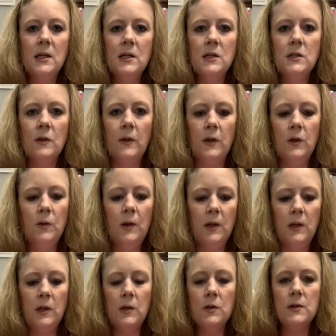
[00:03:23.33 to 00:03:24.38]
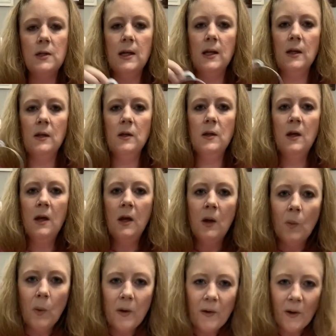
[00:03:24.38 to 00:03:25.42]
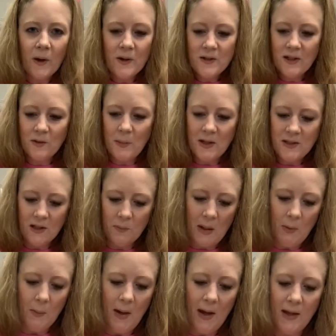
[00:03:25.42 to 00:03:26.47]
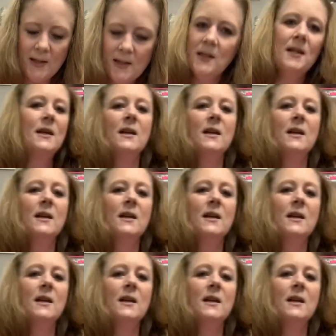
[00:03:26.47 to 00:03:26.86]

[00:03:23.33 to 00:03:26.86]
so that you can use it with our 6x6 paper pads.